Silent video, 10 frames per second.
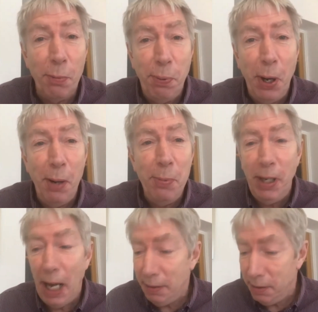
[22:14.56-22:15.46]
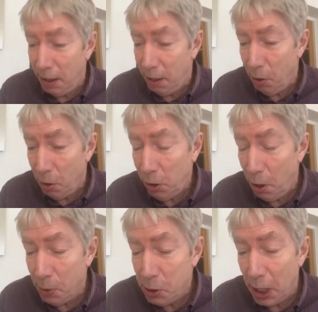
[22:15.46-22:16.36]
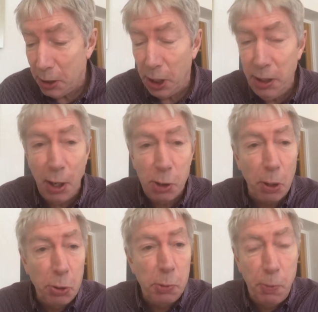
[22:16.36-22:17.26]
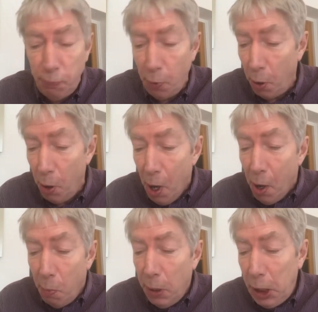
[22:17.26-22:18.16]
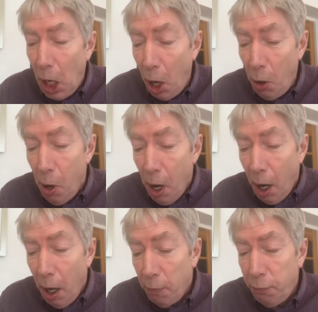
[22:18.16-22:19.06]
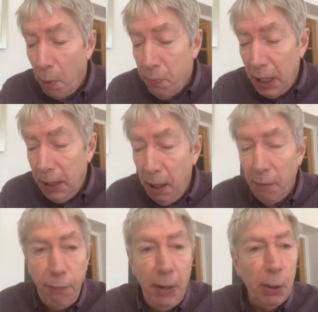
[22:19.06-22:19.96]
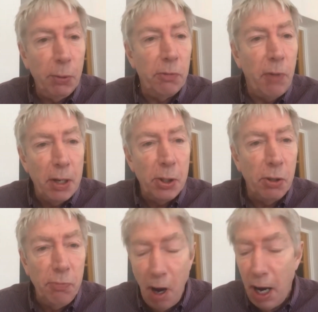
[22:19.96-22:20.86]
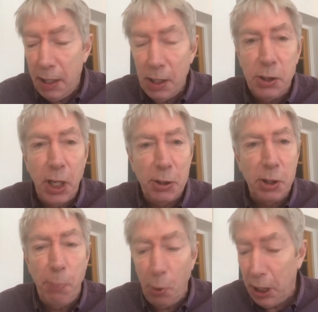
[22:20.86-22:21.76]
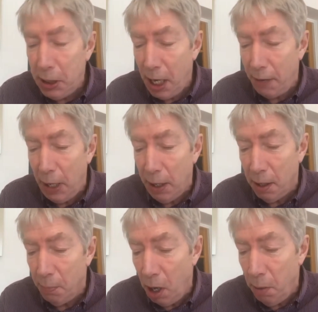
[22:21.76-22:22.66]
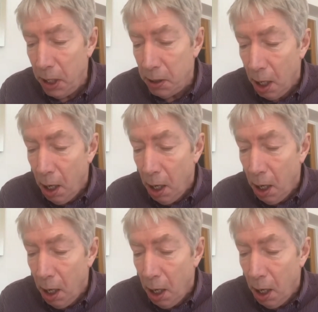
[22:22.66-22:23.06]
Palmer, a lot of common sense in there as well. Just before we go, from the field, the runners and riders, as the bookies have it at the moment,